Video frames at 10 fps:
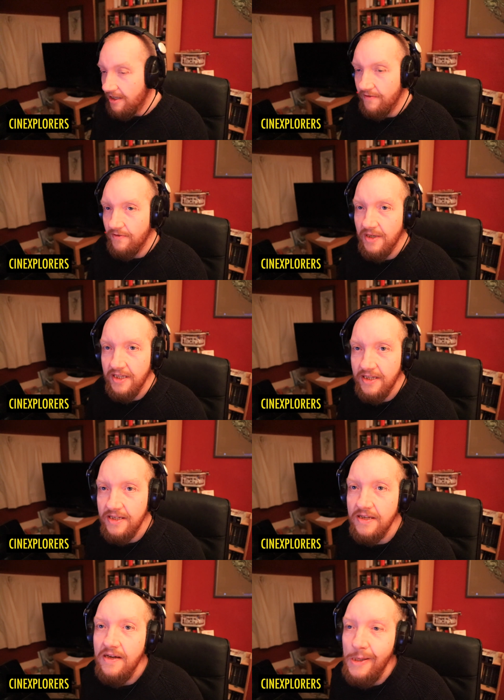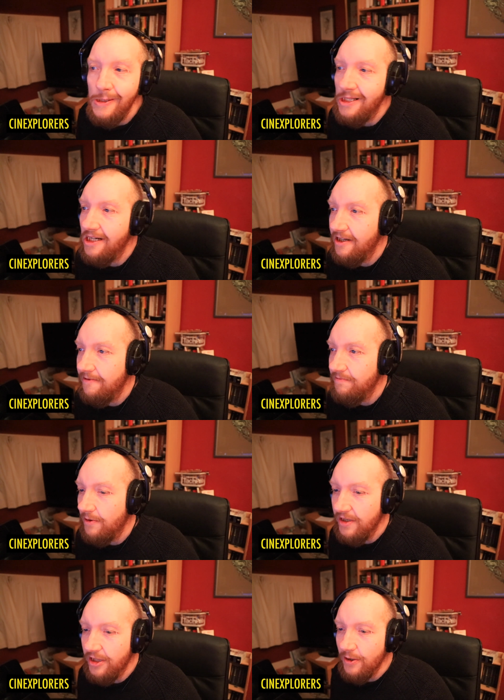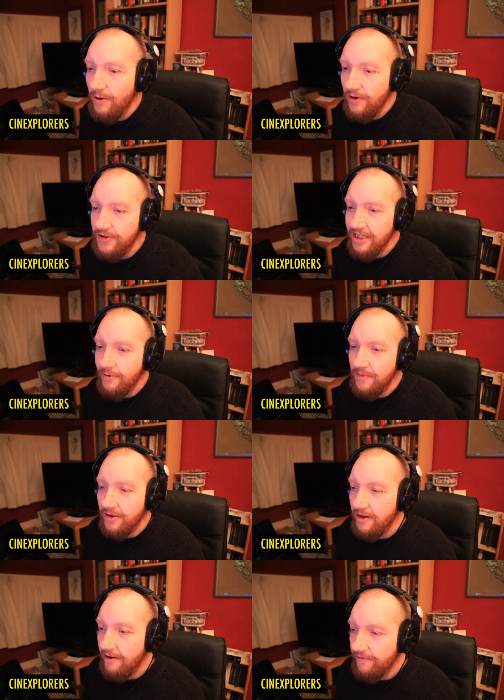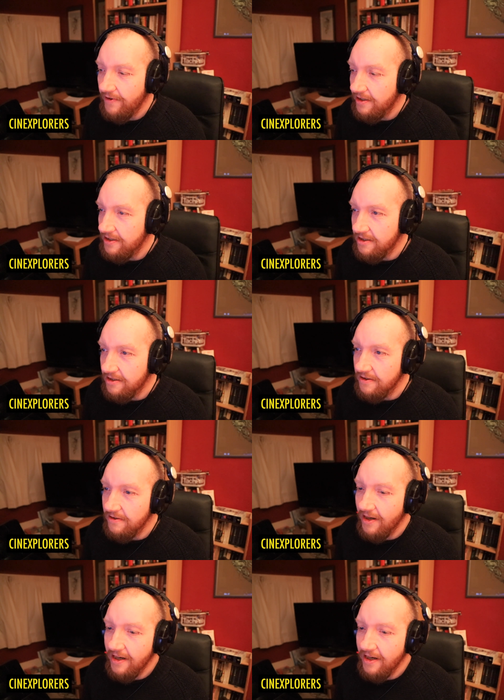out there for many years, but we thought it would be quite fun to do